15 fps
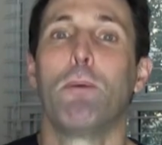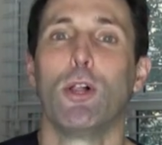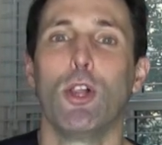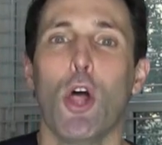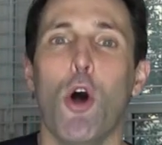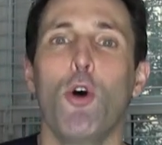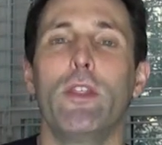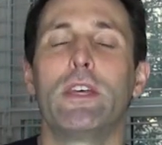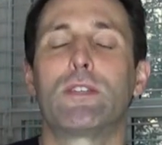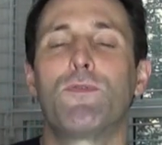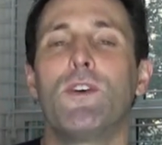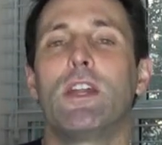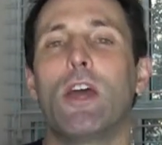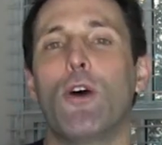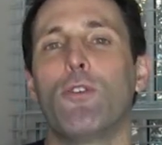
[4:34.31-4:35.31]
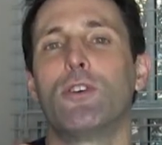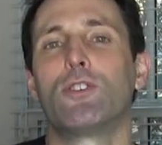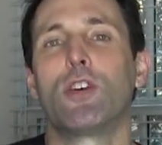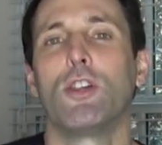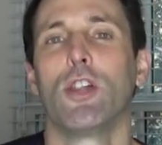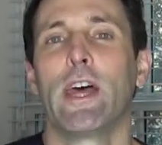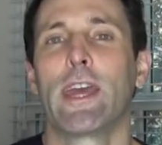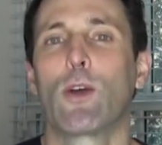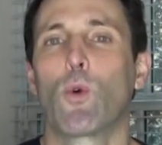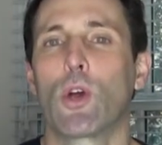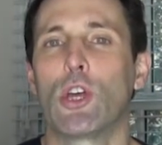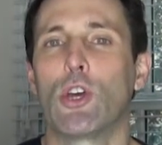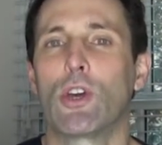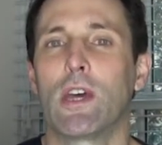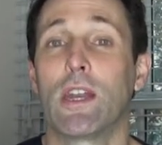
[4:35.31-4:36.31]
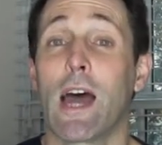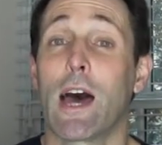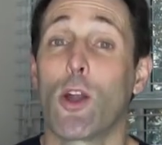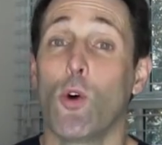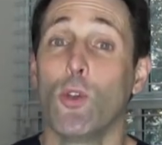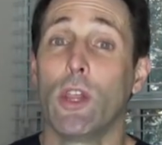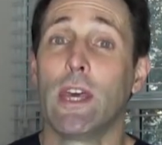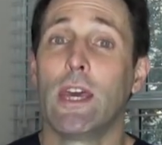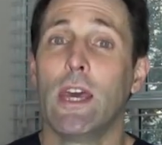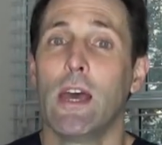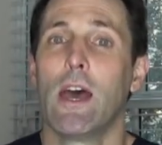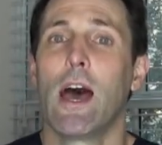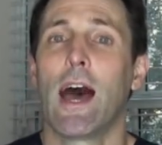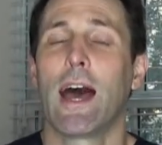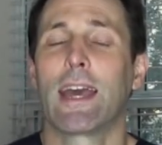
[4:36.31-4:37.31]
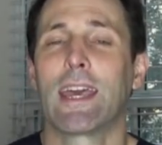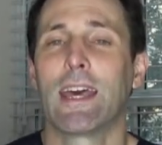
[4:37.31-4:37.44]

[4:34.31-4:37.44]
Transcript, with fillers: Below this video, there's a link where you can not only uh,